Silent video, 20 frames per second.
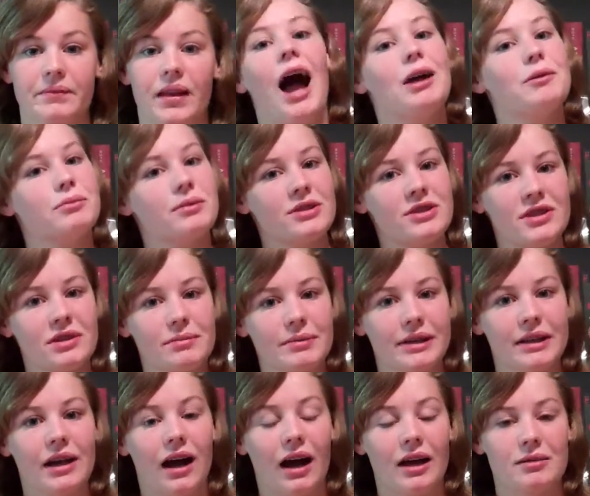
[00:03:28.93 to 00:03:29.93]
I wish that
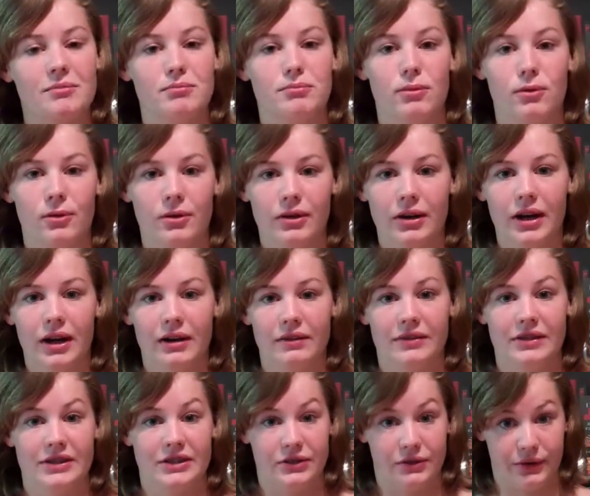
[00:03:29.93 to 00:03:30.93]
we'd gotten more of
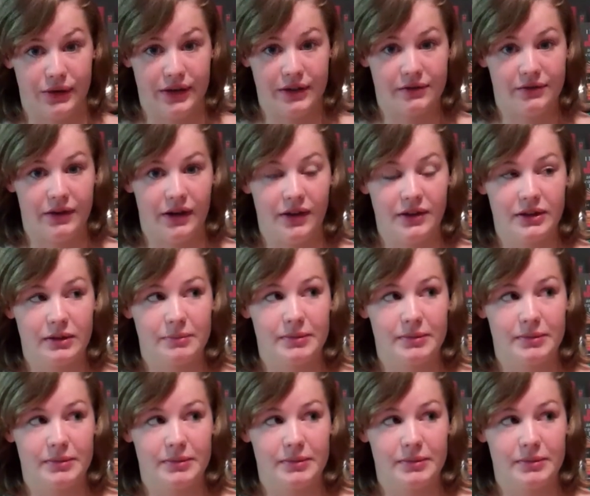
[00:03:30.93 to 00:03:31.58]
his grandfather,